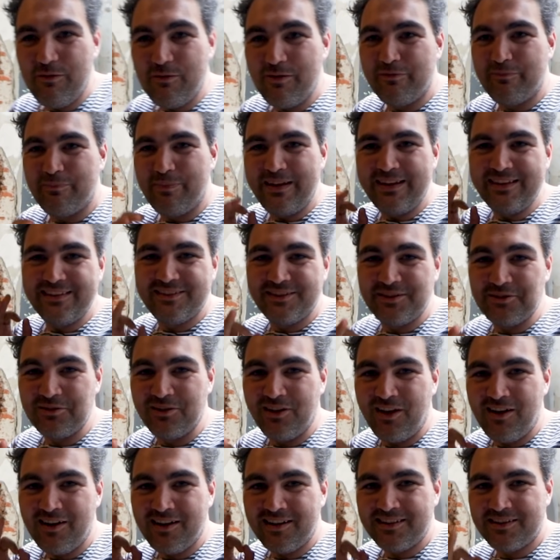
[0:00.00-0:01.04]
We've been too
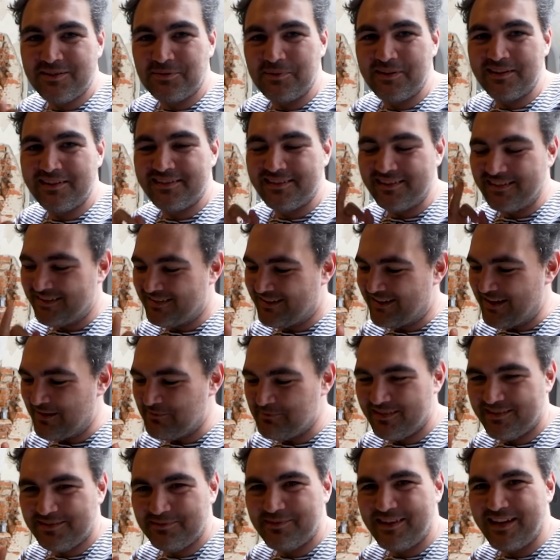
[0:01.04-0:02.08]
long in Switzerland. Kim
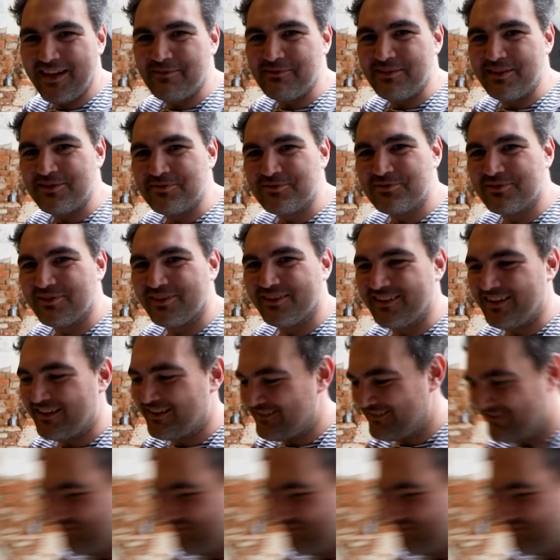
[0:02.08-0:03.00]
is becoming neutral now.